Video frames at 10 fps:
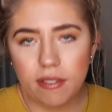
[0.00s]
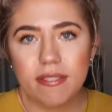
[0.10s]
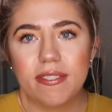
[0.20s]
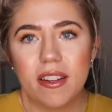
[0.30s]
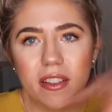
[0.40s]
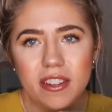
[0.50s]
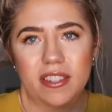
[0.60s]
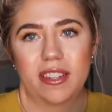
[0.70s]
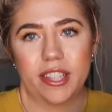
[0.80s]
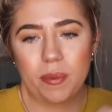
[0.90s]
fell
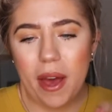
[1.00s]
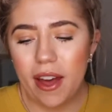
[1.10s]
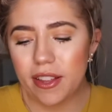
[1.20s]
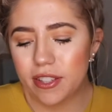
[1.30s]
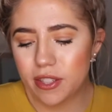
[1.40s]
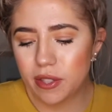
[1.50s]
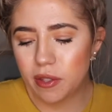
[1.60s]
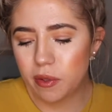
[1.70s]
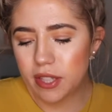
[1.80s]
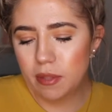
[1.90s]
onto this palette,
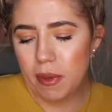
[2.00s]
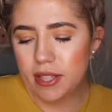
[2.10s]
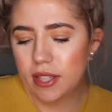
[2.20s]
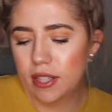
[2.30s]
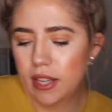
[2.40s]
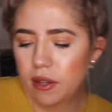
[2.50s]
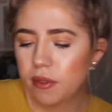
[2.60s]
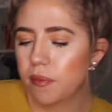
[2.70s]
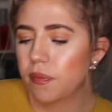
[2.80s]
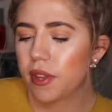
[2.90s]
so it's messy
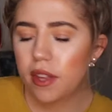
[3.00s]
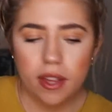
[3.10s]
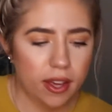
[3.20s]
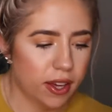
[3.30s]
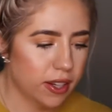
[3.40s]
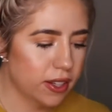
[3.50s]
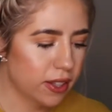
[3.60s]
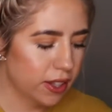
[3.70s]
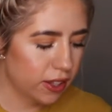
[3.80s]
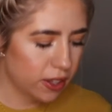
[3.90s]
now. I need
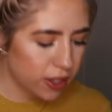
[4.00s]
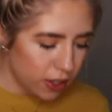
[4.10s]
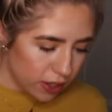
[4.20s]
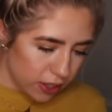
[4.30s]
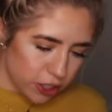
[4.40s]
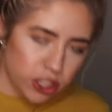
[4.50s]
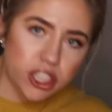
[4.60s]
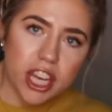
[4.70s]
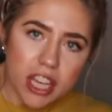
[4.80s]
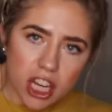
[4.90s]
to like
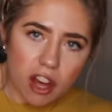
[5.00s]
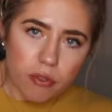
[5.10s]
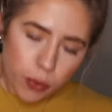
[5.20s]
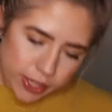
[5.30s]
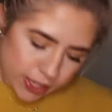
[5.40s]
shake it off 1